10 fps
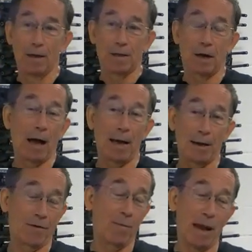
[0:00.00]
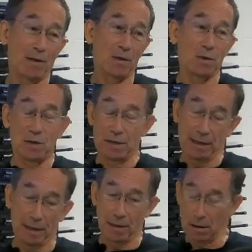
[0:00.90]
so I never messed with
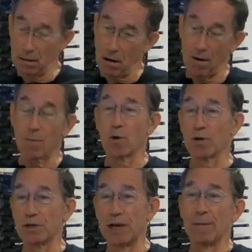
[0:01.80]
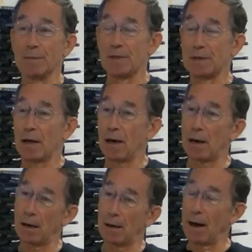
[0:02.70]
sticking cardboard shims
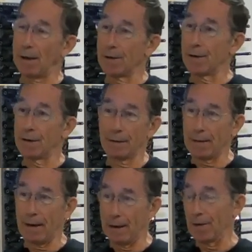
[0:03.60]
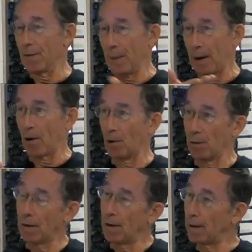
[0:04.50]
uh, under, er, under the barrel
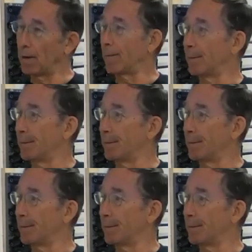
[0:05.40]
um,